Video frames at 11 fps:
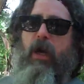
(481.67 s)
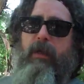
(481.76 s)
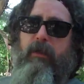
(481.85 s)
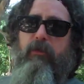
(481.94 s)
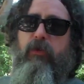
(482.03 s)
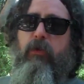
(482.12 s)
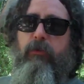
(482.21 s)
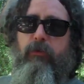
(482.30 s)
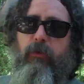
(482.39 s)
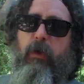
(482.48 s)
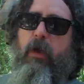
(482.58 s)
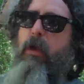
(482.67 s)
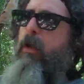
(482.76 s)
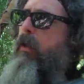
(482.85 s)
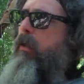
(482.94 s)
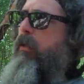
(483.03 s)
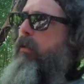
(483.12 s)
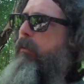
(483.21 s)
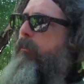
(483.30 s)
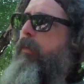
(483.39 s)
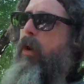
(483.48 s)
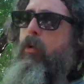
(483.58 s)
Chinese culture,
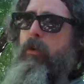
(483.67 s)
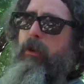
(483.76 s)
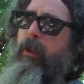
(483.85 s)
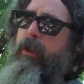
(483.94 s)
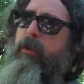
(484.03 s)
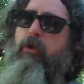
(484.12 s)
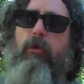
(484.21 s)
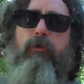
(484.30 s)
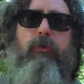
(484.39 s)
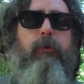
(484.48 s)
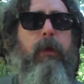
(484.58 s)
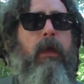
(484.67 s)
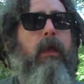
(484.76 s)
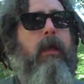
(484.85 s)
Holy Land culture,